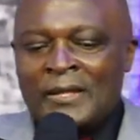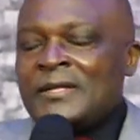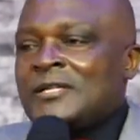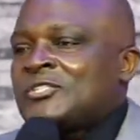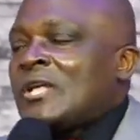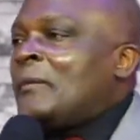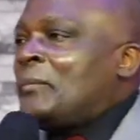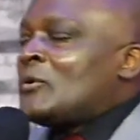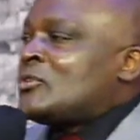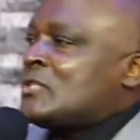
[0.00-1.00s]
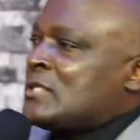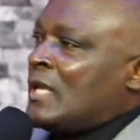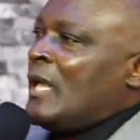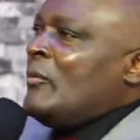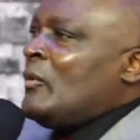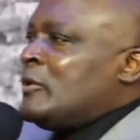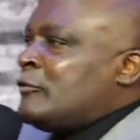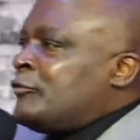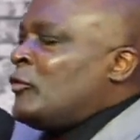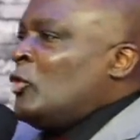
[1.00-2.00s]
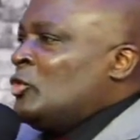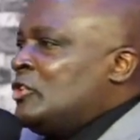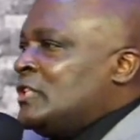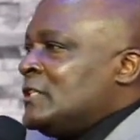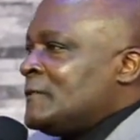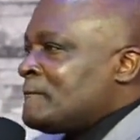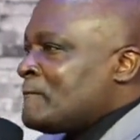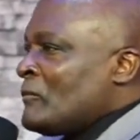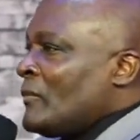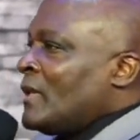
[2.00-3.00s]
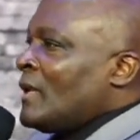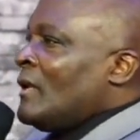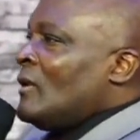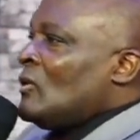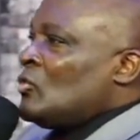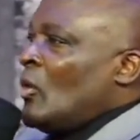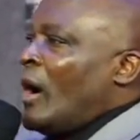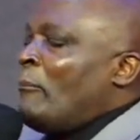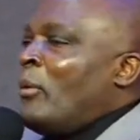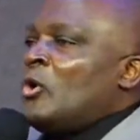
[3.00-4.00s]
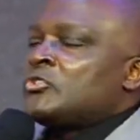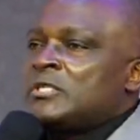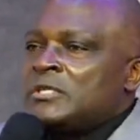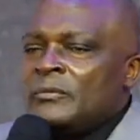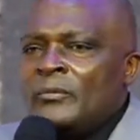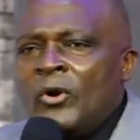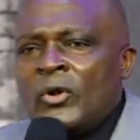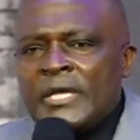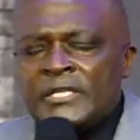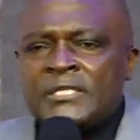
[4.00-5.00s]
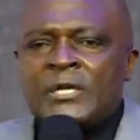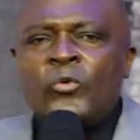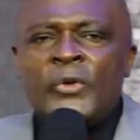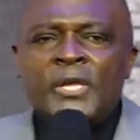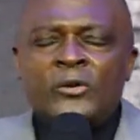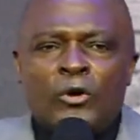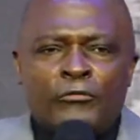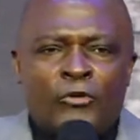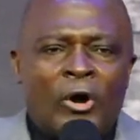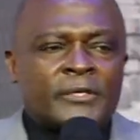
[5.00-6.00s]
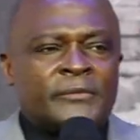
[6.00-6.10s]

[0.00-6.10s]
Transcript: The disciples came with food to abort more or less the will of God